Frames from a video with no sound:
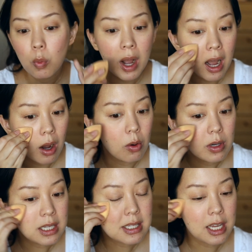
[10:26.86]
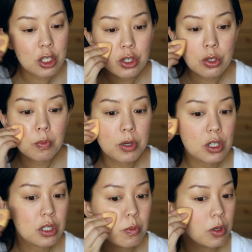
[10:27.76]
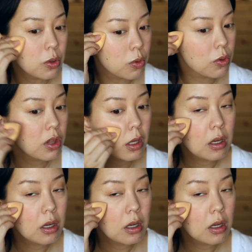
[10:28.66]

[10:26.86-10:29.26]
Wow, it's like super smooth.